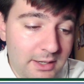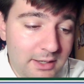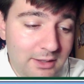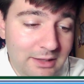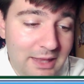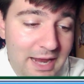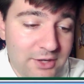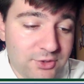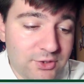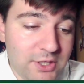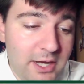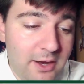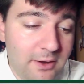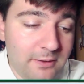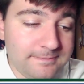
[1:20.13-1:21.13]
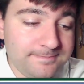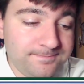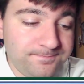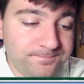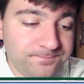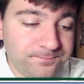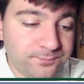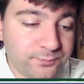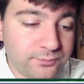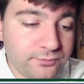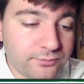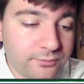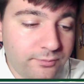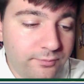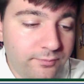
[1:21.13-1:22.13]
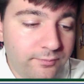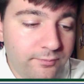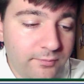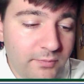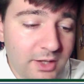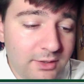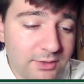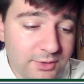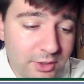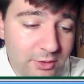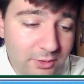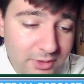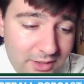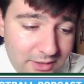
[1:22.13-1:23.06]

last year. So